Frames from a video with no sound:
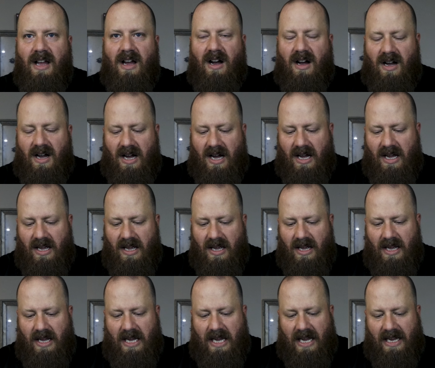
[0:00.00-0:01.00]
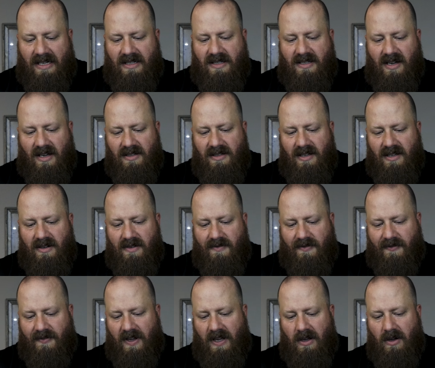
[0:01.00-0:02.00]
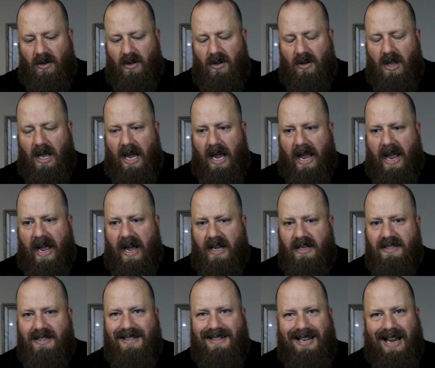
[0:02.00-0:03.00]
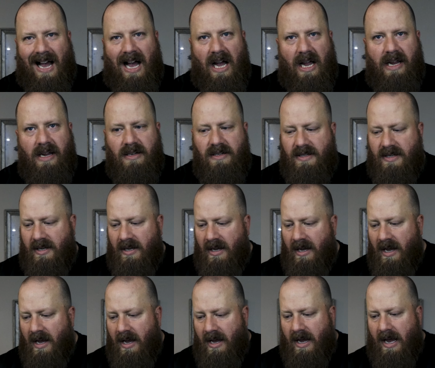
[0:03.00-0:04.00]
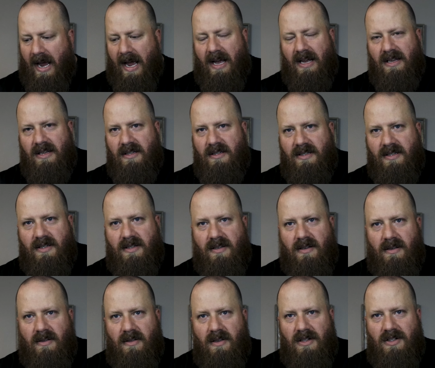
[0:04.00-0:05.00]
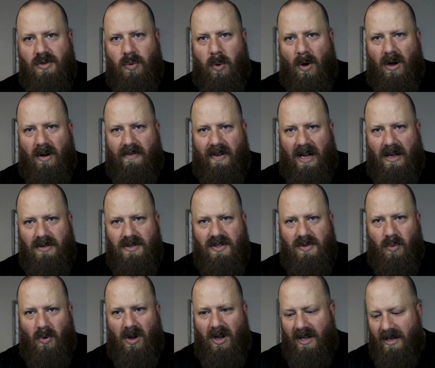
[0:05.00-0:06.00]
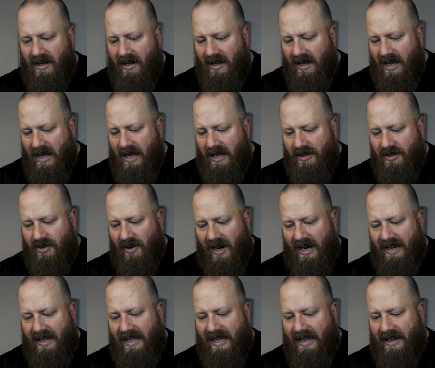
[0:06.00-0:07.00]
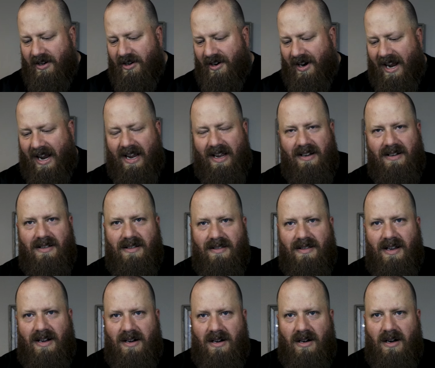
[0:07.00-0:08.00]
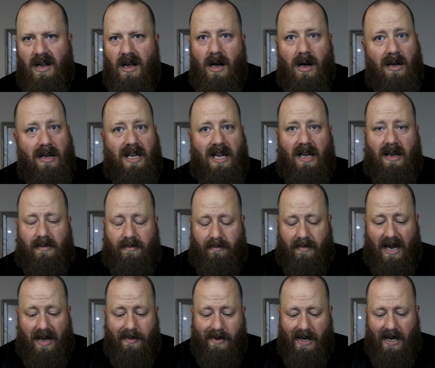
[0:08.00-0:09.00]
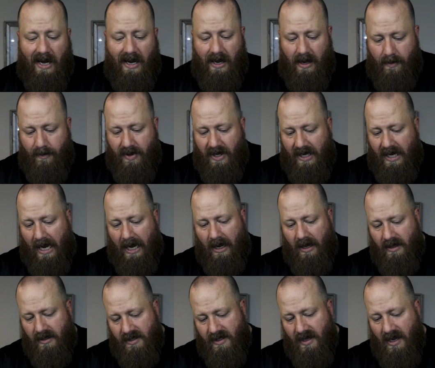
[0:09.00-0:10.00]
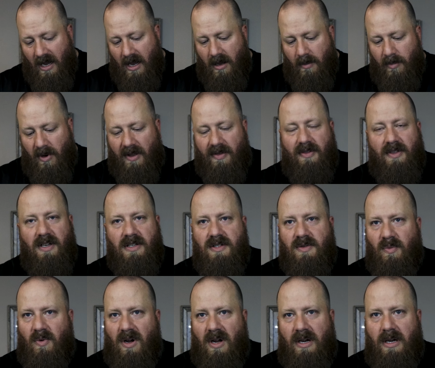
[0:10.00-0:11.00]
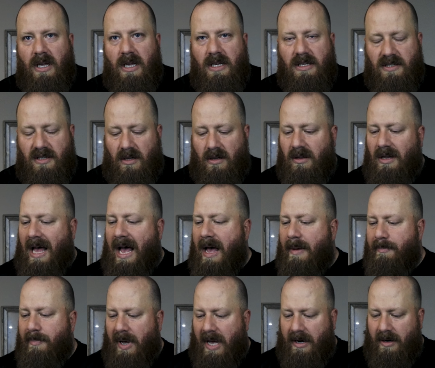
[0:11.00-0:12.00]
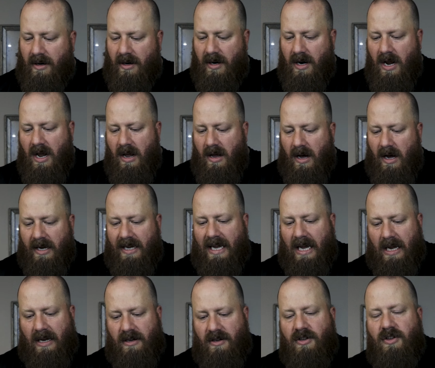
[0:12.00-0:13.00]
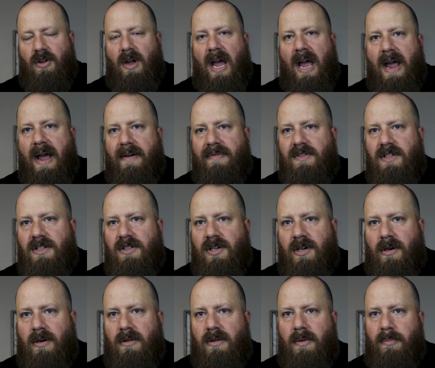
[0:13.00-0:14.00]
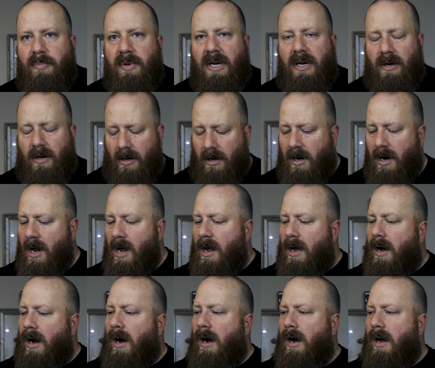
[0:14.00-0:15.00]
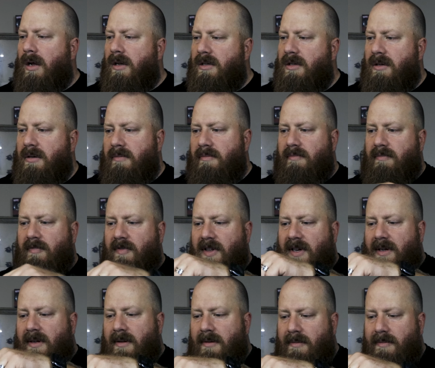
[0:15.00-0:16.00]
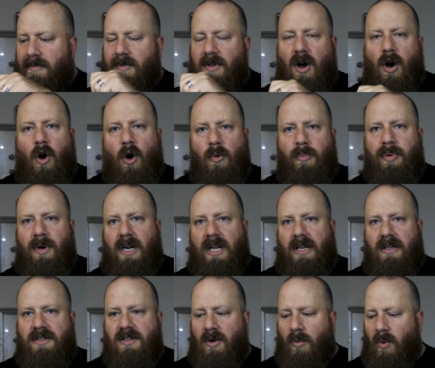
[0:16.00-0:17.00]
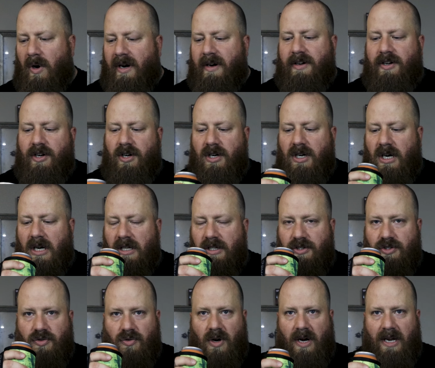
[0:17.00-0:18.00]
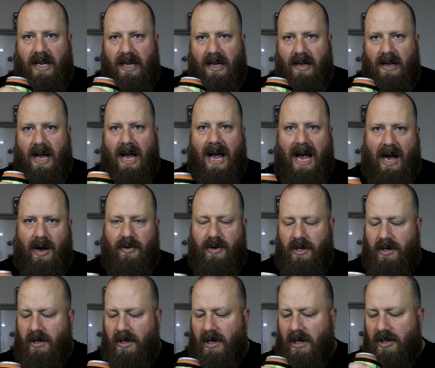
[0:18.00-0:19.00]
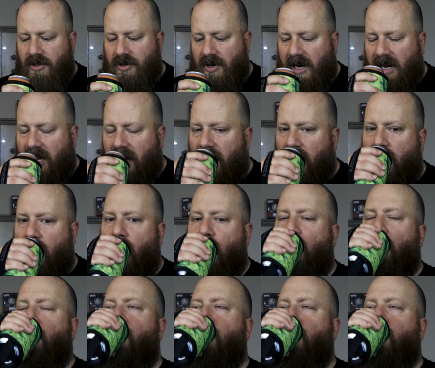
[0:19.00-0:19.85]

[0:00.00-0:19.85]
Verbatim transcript: Uh, it doesn't feel as tight as the 12 ounce one, trying to get your hand in there. Again, maybe I have big hands, but this one is a lot better. Again, you have to turn the beer, uh, the, the opening to where you're going to drink it, how you're going to drink it.